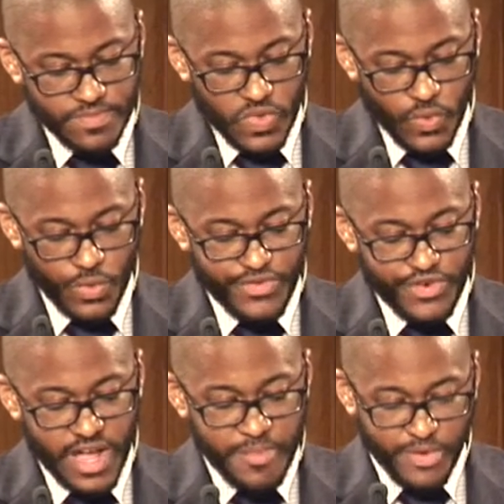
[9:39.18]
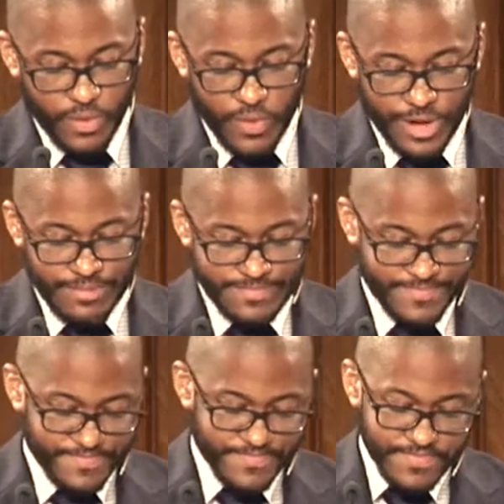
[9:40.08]
Ruth chapter 1.
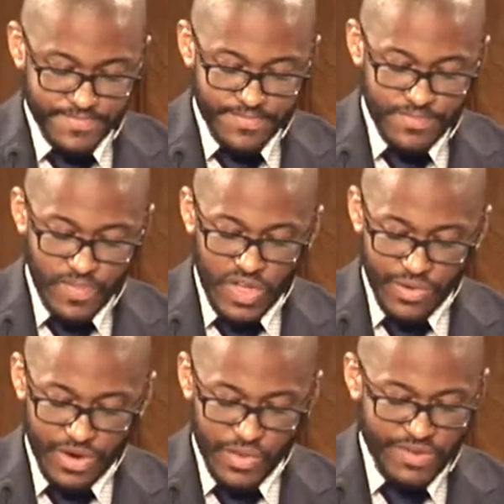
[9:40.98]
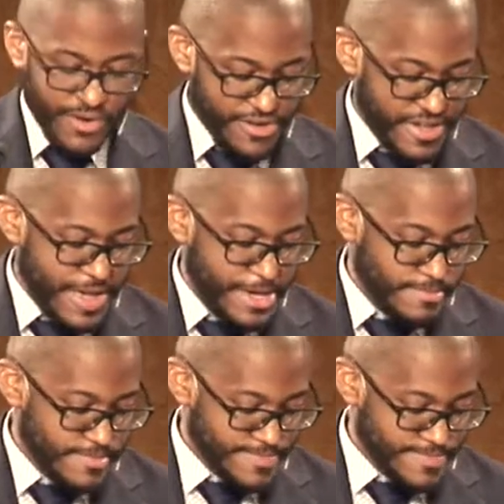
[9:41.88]
We're going to read verse 8.